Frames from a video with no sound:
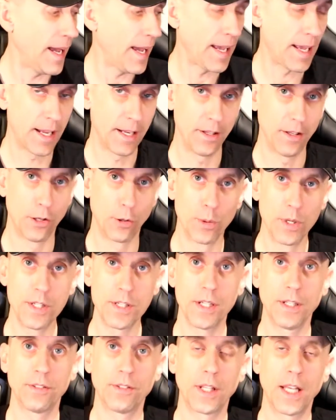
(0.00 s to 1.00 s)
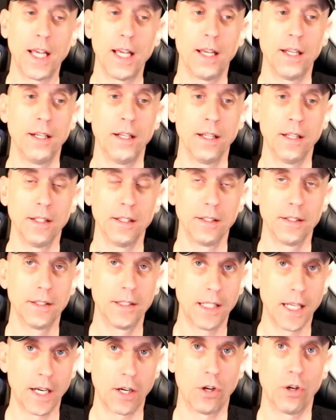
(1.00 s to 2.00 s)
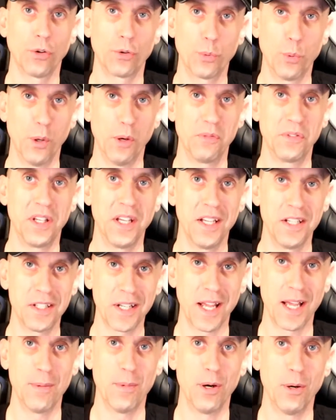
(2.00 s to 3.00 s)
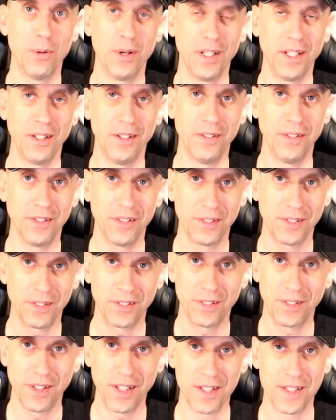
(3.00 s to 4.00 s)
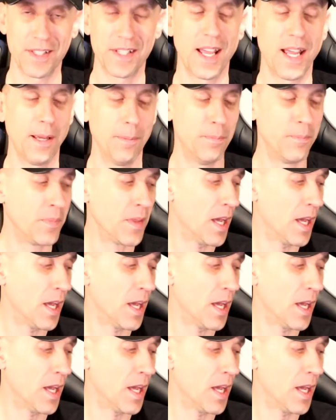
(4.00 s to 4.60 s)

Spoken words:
And the reason is, again, not all 12 gauge ammo is the same.